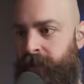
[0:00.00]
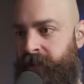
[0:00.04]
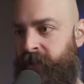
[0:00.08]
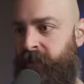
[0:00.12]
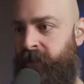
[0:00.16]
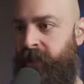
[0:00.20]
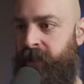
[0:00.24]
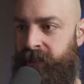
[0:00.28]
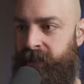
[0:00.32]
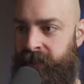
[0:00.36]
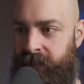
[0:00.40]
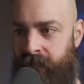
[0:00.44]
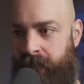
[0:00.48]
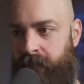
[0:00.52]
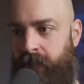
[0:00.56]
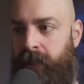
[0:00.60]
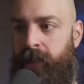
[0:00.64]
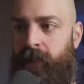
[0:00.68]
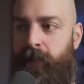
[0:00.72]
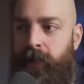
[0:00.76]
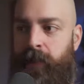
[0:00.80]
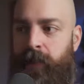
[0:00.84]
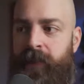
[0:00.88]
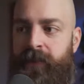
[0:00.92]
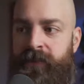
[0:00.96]
it. It's going to dig
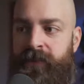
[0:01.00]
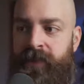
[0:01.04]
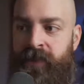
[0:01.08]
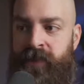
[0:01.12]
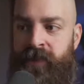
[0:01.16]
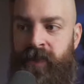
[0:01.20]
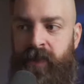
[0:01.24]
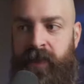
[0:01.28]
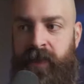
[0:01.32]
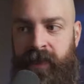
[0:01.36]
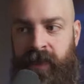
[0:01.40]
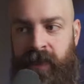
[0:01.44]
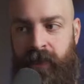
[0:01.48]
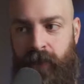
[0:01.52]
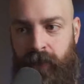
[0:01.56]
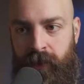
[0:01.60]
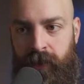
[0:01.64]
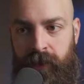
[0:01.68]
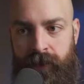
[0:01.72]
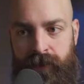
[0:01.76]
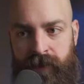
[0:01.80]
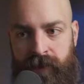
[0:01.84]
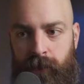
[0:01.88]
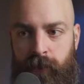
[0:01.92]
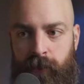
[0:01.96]
it. You're going to see. You're going
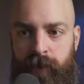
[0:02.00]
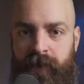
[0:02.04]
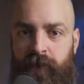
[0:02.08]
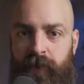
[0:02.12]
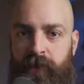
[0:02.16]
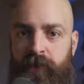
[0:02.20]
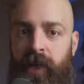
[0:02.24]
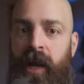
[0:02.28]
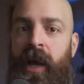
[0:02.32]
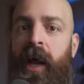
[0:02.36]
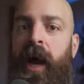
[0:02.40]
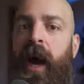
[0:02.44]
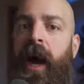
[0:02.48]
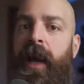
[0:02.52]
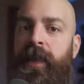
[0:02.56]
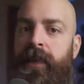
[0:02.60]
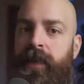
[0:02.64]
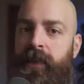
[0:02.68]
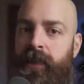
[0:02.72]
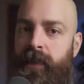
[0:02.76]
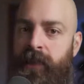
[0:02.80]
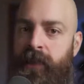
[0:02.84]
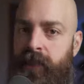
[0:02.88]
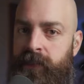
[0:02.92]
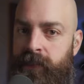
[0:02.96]
to do some research. I
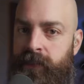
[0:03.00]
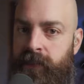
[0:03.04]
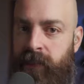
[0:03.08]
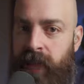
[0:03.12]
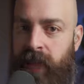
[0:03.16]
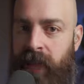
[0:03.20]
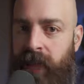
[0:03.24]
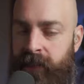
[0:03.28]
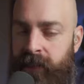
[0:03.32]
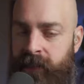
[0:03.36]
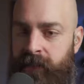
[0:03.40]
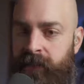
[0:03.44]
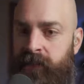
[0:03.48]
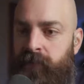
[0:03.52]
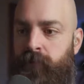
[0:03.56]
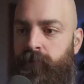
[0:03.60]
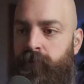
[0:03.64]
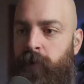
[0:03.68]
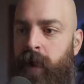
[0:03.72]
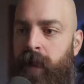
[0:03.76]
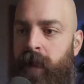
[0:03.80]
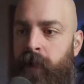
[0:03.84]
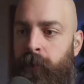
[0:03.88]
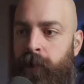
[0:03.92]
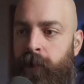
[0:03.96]
think the intent is
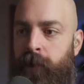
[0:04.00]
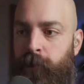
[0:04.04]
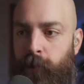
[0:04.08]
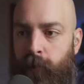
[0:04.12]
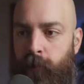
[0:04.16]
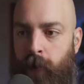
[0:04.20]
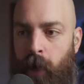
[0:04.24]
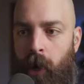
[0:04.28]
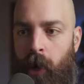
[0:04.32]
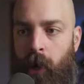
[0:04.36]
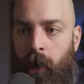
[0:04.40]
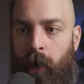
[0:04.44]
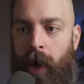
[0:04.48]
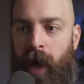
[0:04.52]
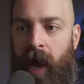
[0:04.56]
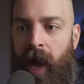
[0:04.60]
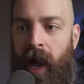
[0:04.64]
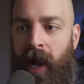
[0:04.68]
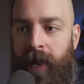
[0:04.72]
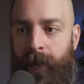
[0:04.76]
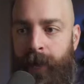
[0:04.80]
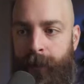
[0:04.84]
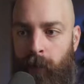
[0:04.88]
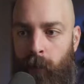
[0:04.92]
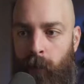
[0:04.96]
right when you go,
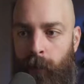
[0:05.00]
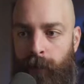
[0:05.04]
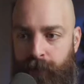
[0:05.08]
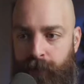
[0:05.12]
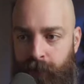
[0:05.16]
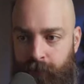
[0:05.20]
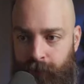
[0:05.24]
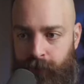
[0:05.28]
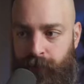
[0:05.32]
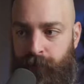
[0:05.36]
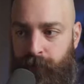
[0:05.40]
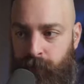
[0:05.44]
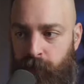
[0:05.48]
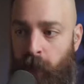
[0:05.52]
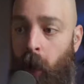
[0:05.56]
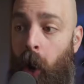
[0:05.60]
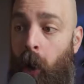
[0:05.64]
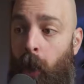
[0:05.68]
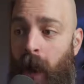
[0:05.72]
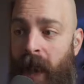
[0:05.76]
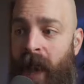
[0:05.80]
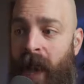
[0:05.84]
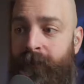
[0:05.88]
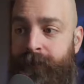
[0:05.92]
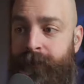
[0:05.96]
I'm going to
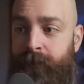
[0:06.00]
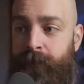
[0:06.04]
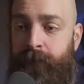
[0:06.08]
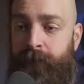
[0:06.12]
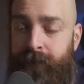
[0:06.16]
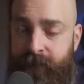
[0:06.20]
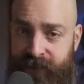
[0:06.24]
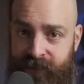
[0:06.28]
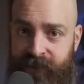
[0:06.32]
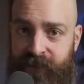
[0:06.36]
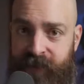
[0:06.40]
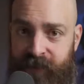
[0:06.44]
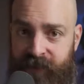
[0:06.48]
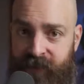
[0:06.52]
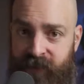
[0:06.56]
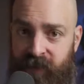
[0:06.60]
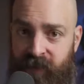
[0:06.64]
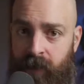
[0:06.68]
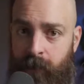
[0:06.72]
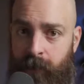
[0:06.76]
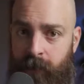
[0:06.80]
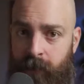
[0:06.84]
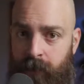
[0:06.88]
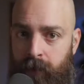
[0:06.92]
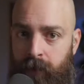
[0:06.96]
go after this
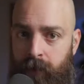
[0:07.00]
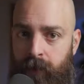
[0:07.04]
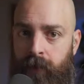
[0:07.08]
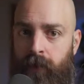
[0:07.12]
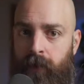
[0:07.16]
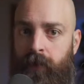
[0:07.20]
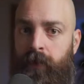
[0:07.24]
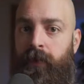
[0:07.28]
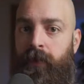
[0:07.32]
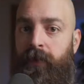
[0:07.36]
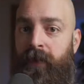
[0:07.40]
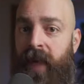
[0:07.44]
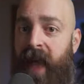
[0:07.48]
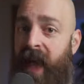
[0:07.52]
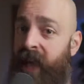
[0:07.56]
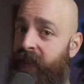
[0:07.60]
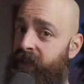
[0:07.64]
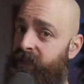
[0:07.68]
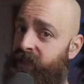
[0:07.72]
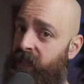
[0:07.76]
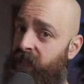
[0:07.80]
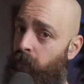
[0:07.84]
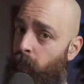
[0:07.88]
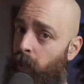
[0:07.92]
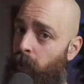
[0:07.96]
system. That
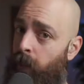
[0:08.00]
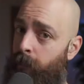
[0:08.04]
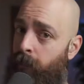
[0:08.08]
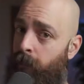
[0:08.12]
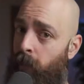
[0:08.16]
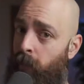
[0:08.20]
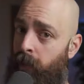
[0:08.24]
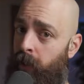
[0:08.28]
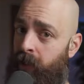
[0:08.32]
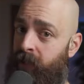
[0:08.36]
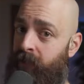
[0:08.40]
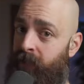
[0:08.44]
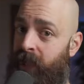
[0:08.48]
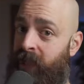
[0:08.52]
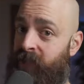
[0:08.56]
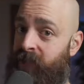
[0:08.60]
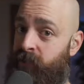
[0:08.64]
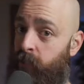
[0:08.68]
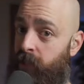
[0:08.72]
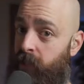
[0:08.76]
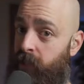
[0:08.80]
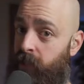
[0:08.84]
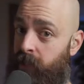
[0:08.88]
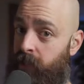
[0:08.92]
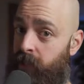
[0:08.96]
is at what point, and
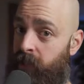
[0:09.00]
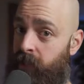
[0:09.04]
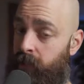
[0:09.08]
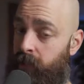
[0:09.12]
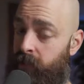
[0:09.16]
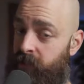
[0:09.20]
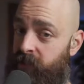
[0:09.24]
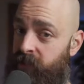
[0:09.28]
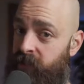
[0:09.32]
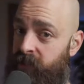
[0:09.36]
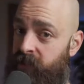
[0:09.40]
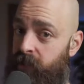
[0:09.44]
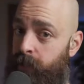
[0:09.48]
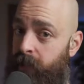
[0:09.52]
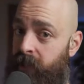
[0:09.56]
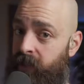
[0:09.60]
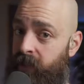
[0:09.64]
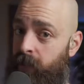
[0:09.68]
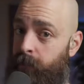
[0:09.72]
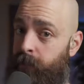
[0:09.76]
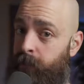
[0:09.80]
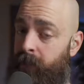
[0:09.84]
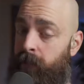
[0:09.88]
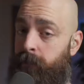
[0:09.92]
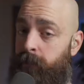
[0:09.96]
that's where the legal system, I
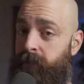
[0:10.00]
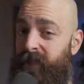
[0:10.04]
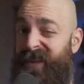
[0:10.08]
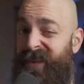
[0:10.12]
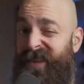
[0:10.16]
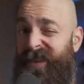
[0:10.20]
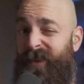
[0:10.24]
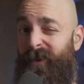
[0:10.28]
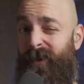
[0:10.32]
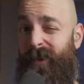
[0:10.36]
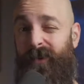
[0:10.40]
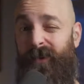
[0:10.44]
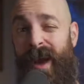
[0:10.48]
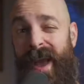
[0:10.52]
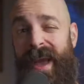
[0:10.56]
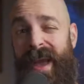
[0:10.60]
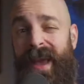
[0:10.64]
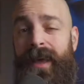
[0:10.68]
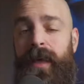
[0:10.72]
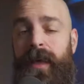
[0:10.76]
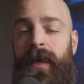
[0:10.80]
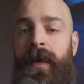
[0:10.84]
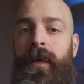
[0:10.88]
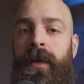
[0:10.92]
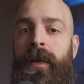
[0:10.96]
think, becomes a little
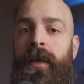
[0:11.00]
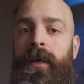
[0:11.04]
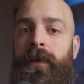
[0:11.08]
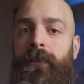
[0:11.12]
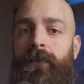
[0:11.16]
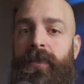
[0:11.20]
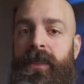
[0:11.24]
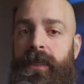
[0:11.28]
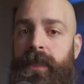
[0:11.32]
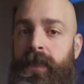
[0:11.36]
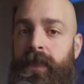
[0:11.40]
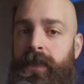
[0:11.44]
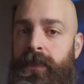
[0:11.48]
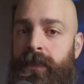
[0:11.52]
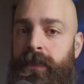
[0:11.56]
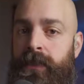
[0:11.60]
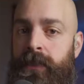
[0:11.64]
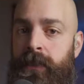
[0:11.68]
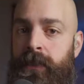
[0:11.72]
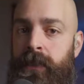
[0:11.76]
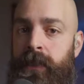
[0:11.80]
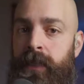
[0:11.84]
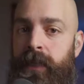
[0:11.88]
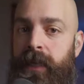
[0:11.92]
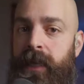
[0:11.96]
gray,
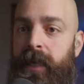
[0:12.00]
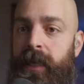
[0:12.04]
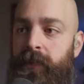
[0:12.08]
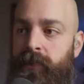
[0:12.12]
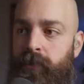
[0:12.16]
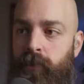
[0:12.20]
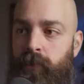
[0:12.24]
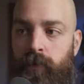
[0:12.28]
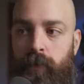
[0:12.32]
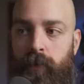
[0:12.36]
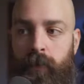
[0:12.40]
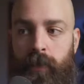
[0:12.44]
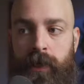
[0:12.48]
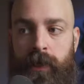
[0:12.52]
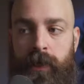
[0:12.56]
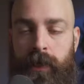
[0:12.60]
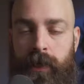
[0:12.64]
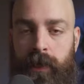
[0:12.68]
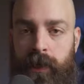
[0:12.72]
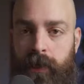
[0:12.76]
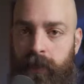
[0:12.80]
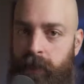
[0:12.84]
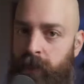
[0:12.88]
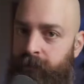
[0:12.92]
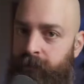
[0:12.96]
because it's really